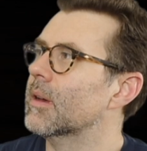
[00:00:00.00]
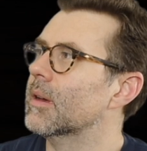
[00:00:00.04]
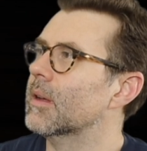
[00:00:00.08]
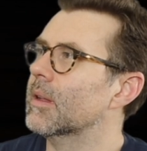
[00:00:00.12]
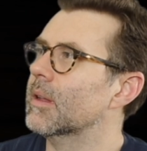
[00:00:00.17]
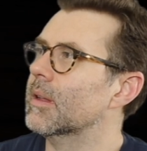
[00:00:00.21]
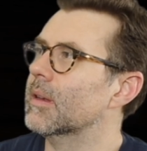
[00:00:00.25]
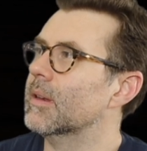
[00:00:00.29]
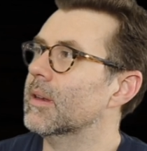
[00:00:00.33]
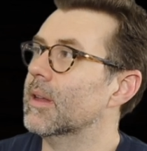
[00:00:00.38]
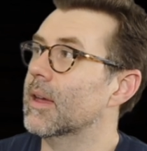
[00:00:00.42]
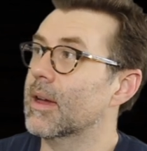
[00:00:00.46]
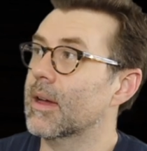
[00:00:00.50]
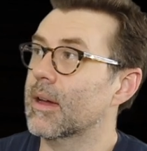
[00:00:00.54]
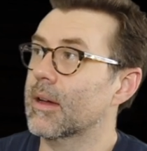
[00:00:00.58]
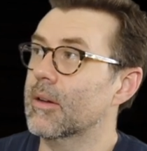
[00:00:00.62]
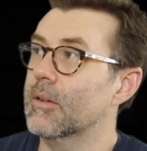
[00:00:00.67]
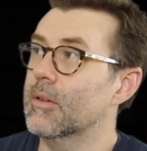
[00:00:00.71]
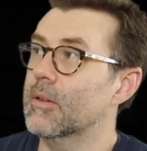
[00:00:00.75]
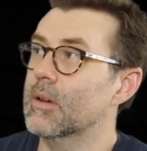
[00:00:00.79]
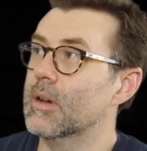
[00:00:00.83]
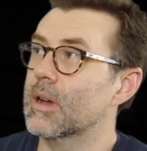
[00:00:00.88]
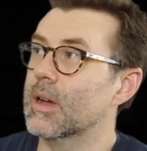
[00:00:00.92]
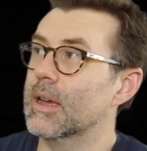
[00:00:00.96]
And
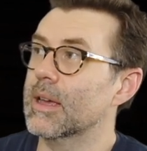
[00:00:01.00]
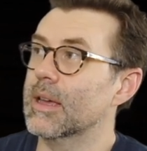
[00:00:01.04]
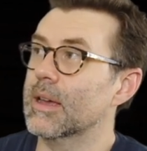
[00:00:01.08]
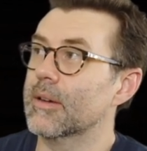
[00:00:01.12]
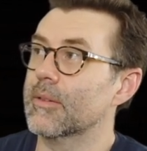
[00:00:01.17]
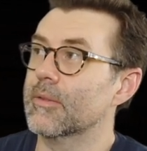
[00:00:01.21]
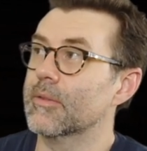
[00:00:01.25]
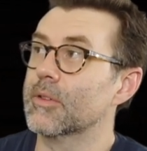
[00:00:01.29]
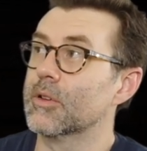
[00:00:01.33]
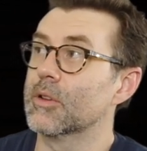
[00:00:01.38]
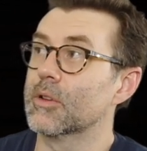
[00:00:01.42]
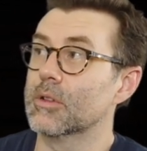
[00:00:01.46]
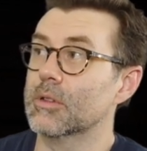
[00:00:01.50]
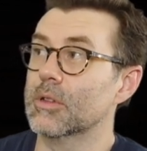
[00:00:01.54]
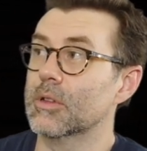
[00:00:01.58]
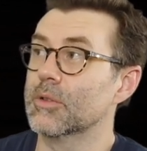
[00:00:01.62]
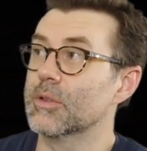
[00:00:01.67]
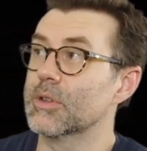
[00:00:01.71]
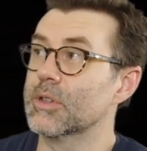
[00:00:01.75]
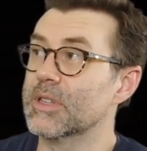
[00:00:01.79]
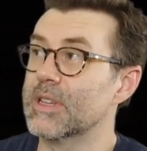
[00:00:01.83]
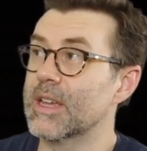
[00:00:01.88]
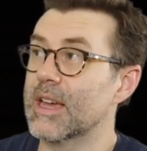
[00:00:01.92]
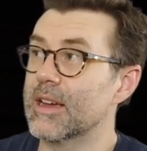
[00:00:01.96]
now I have Cloak
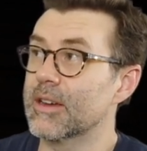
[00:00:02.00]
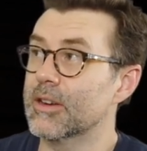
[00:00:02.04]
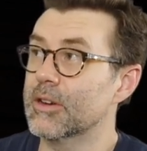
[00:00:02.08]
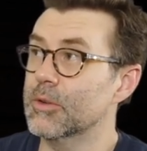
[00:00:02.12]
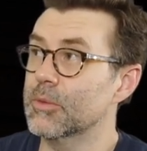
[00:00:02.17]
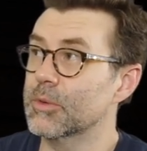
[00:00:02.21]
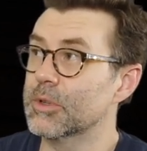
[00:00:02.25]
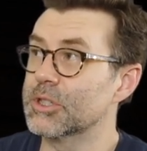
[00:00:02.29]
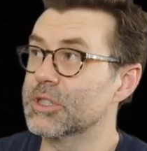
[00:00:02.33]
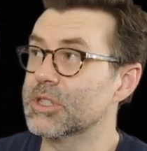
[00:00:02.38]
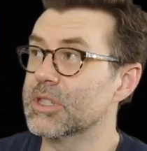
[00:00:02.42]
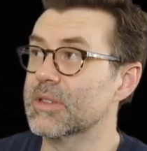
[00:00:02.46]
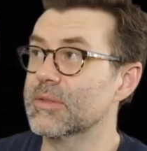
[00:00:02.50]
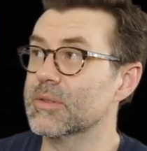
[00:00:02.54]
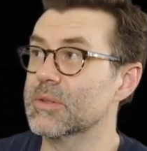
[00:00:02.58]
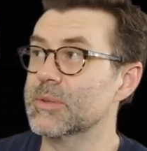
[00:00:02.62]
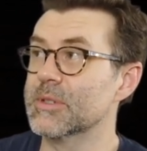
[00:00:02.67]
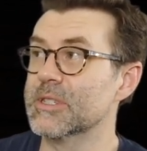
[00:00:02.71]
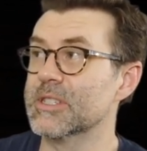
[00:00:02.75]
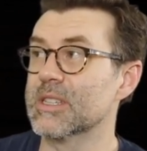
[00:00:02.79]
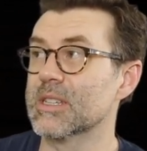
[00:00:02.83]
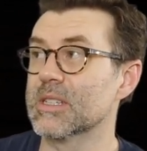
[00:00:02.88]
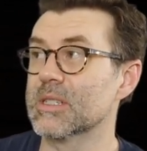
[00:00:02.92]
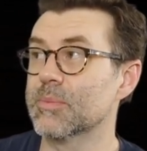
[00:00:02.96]
and Dagger, which gives me
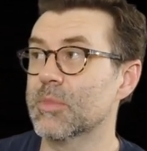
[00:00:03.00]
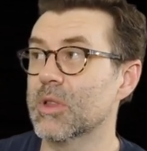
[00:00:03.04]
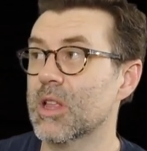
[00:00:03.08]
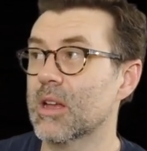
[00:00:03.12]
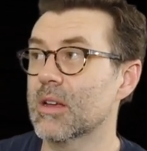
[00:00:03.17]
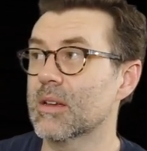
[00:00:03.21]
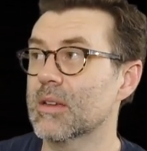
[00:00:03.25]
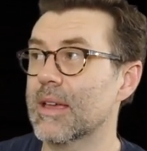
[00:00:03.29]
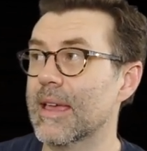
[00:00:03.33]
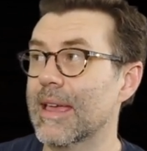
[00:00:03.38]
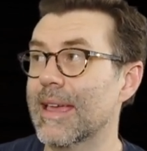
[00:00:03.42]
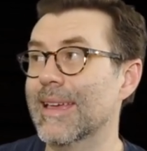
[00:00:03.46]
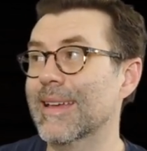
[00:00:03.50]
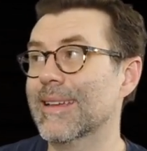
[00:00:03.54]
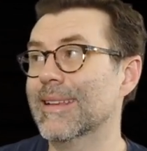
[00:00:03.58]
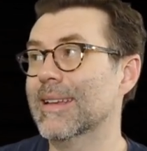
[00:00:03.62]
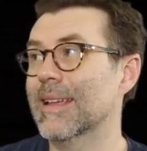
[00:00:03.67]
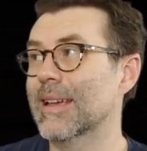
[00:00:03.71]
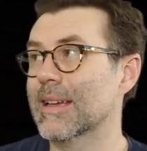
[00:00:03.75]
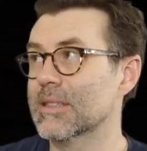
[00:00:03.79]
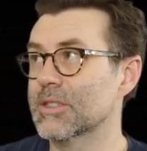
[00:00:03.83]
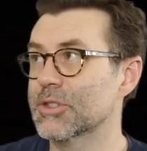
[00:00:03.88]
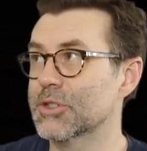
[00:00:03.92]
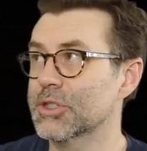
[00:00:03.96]
6 block and
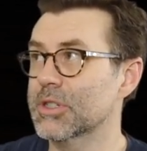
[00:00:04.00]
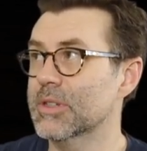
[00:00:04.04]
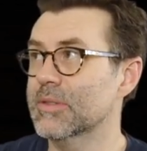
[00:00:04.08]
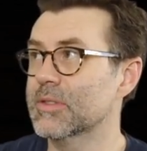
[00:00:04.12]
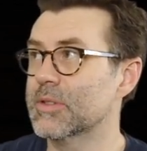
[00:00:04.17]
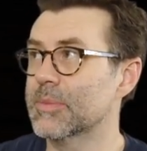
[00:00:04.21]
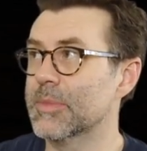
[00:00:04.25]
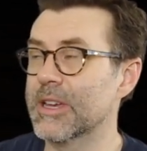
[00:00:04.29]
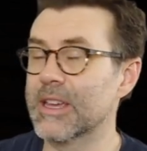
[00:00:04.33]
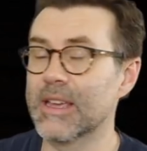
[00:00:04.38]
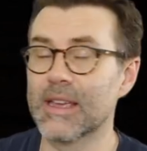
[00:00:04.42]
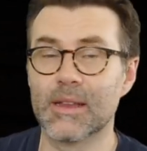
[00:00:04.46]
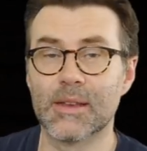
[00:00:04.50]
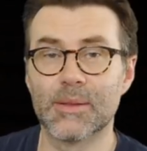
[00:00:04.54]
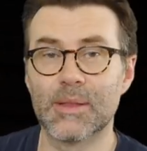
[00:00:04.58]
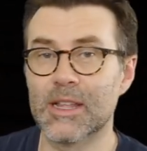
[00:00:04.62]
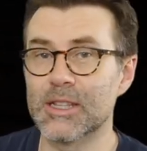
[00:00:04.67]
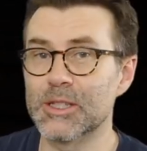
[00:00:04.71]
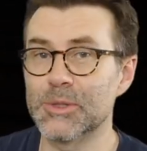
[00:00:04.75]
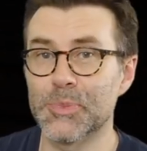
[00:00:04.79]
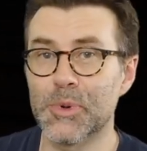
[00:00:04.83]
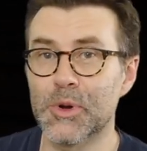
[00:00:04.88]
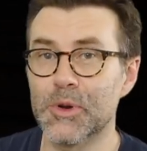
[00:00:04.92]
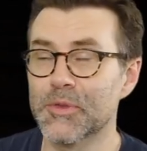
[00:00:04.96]
adds a shiv to my hand.
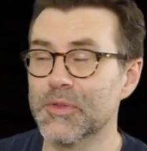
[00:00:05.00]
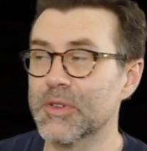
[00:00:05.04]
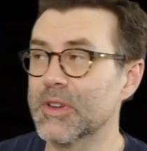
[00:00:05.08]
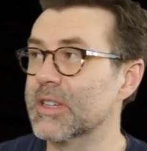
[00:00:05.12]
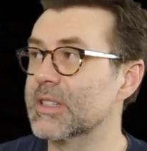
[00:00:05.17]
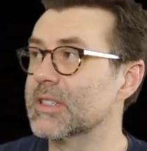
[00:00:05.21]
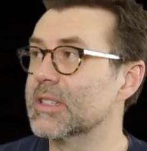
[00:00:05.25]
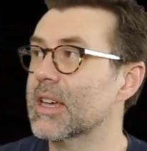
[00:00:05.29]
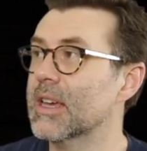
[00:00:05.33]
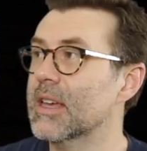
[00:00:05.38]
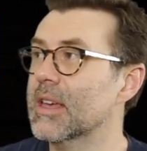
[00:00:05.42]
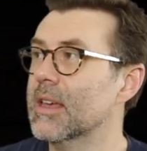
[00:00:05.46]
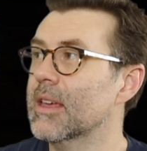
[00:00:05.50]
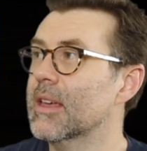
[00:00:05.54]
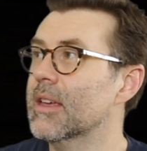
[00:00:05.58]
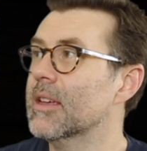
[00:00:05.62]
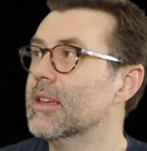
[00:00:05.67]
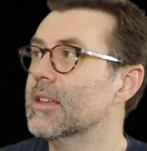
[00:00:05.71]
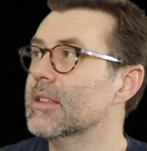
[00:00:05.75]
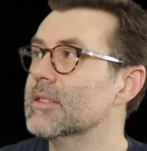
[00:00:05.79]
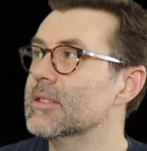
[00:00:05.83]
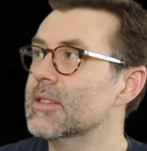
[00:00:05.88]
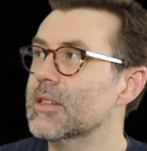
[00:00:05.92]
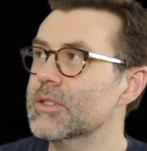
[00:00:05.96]
That's perfect.
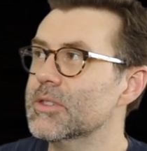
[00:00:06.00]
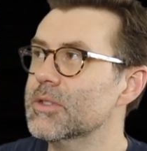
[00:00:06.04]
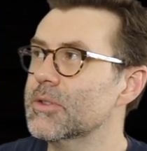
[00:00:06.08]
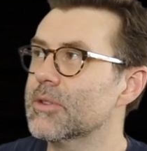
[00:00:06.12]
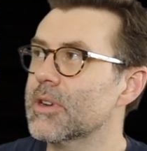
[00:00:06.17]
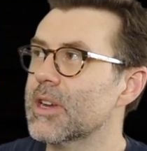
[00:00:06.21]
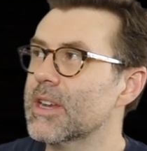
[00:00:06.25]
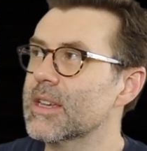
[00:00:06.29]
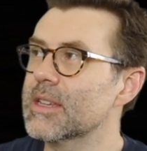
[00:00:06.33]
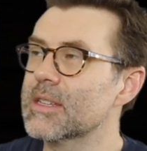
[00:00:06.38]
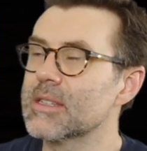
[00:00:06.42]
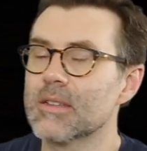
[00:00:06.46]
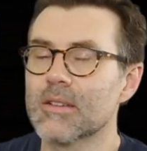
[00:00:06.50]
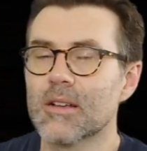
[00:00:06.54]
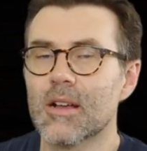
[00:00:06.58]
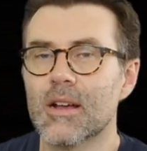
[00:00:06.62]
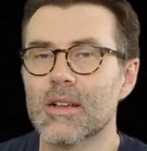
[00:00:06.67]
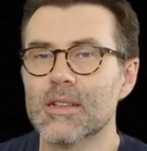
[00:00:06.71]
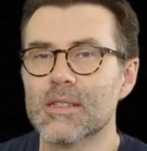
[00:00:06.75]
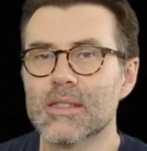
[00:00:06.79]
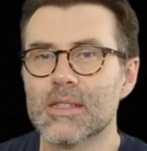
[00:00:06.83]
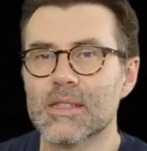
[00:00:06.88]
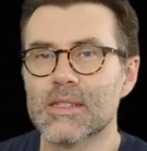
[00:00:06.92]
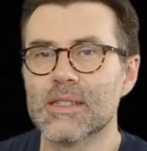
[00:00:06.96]
It's also great because it
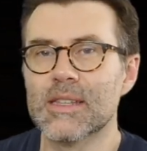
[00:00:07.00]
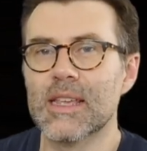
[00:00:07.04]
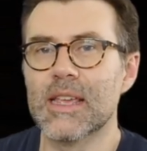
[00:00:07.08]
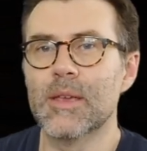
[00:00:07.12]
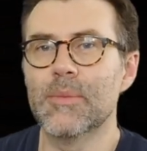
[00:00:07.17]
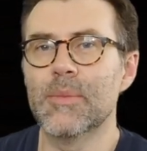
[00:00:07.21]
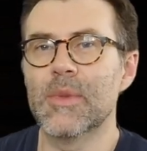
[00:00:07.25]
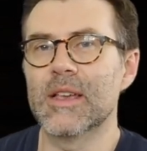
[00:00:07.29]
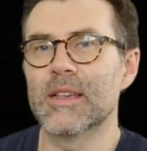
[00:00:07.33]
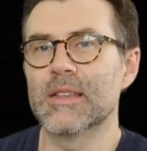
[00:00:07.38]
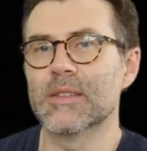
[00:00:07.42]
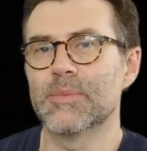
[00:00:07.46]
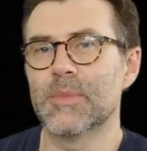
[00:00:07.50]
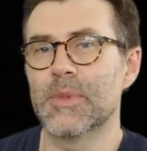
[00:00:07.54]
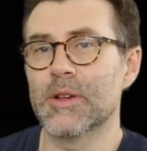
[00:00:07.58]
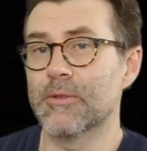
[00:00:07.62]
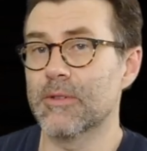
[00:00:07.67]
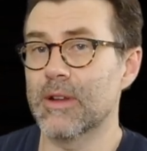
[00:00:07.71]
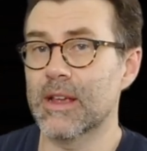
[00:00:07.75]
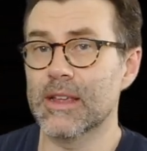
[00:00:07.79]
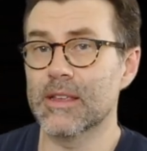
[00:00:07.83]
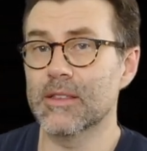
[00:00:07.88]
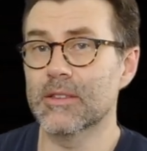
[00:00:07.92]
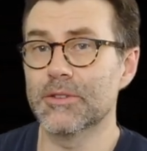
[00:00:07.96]
costs the same as my
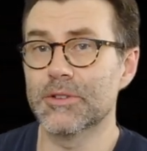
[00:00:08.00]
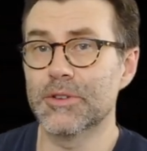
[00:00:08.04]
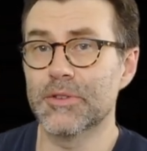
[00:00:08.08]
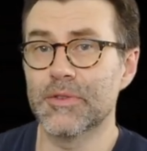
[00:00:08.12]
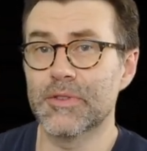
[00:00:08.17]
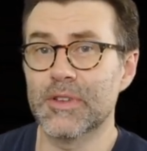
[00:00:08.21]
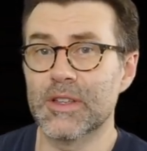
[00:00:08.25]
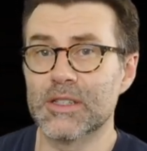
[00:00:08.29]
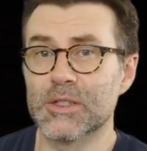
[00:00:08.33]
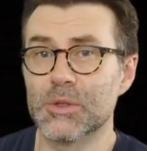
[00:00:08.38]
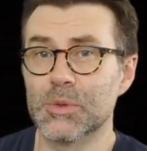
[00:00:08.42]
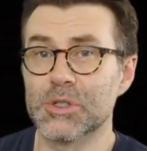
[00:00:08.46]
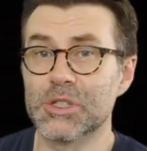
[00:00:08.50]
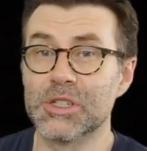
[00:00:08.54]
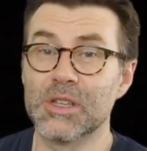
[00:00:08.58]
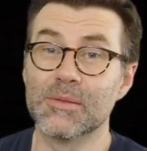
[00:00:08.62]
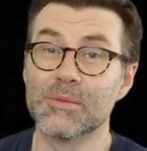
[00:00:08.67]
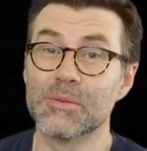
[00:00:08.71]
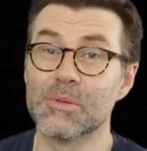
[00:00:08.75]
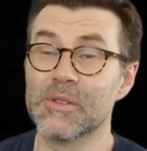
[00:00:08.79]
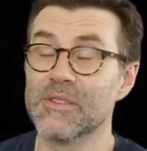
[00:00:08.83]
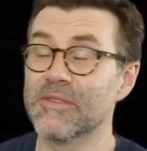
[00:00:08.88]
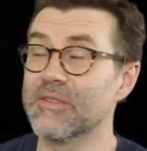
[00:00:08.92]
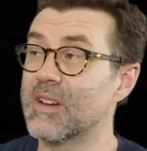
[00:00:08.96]
regular defense, which
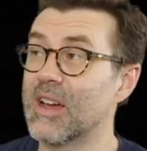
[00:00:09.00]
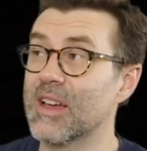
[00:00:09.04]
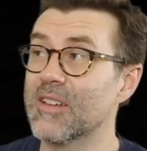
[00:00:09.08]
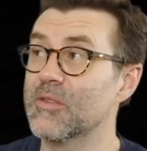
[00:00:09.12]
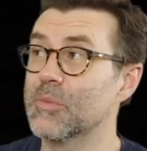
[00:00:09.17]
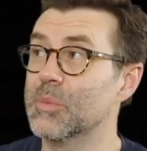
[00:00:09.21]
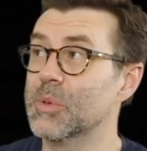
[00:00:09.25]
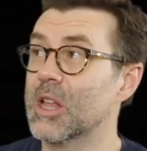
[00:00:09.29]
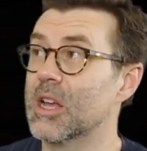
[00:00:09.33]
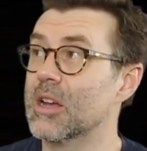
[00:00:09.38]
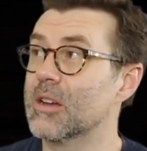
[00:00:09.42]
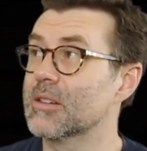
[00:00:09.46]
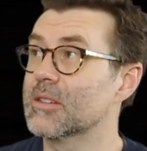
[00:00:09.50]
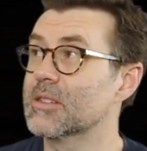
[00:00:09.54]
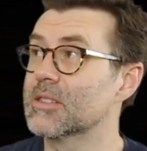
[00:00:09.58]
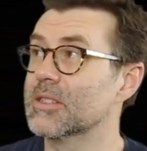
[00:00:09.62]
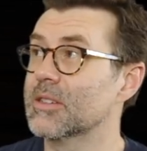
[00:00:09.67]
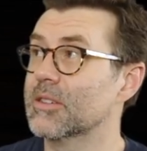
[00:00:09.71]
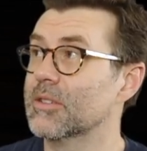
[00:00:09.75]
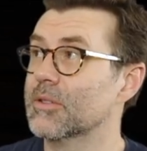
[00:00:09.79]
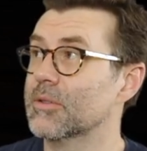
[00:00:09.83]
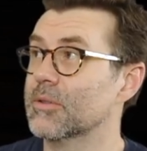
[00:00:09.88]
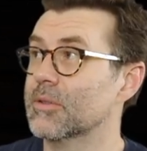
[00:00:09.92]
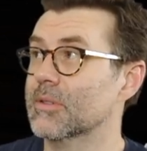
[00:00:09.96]
gives me 5 block.
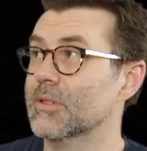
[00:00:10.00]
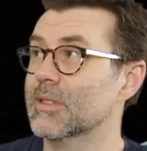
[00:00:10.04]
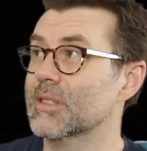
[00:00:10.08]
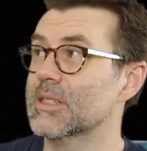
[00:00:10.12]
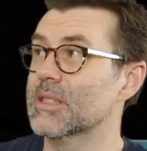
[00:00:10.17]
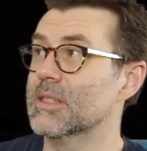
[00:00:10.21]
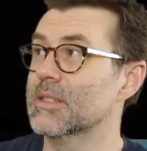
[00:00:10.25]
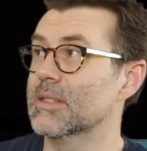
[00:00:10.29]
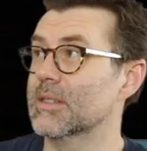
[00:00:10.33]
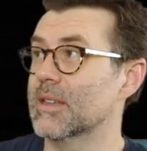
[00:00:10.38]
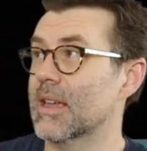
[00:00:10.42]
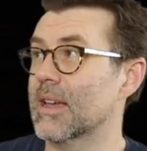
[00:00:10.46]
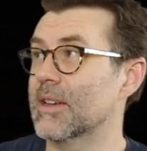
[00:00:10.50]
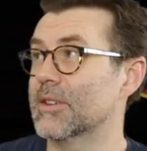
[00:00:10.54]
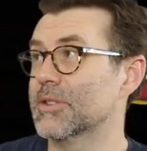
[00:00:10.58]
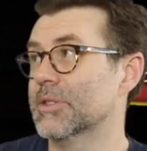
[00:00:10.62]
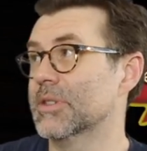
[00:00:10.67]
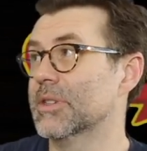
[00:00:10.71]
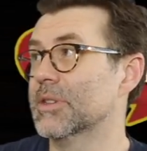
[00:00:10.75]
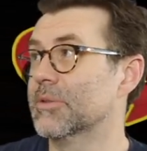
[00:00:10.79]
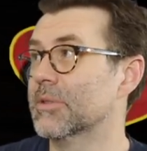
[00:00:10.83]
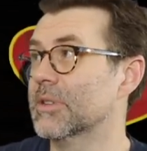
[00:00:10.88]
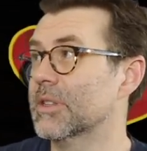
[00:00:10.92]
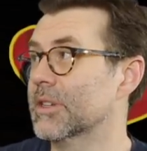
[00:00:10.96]
So this is
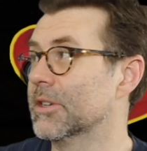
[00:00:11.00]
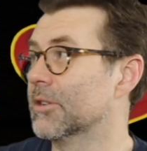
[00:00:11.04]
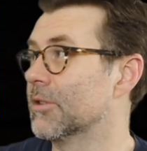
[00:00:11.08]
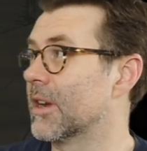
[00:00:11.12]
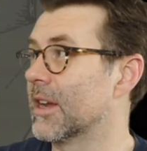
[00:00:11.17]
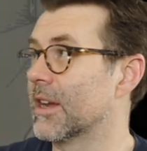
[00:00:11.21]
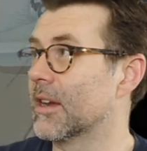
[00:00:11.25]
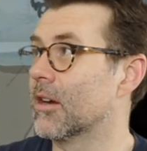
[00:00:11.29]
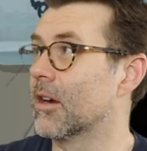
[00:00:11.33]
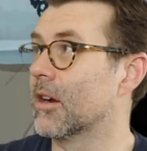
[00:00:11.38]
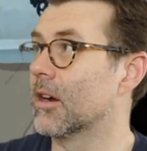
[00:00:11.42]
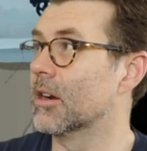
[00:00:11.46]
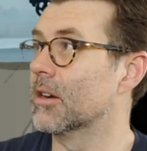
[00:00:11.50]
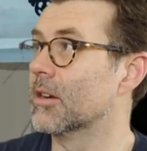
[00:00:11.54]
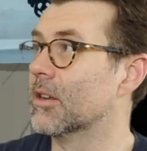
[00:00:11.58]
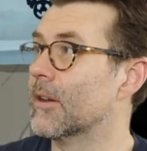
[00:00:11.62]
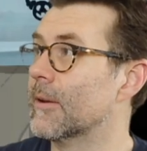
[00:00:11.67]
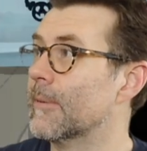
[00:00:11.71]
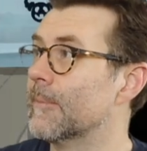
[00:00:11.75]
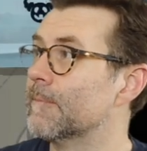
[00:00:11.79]
actually a really great card.